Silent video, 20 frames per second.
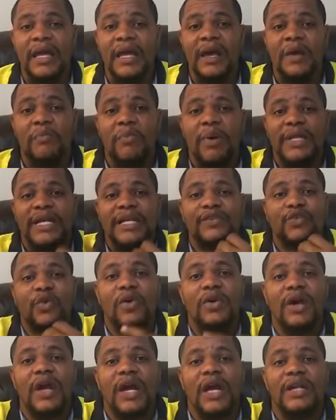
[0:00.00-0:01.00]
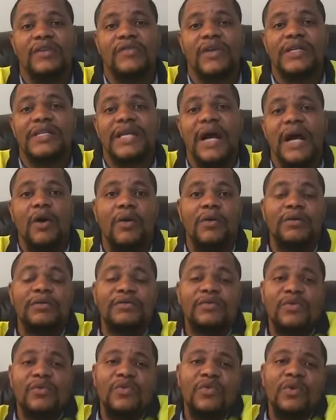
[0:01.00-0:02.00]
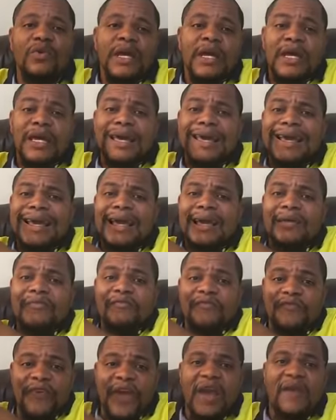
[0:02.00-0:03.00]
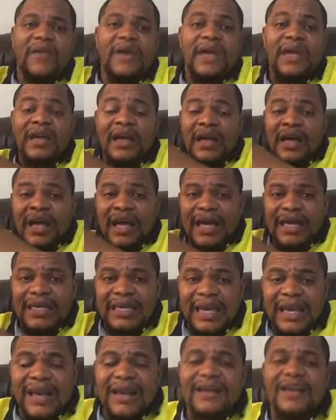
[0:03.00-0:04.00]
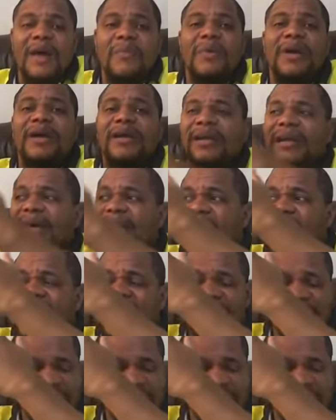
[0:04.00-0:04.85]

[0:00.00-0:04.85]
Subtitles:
But these donor countries are going through a very economically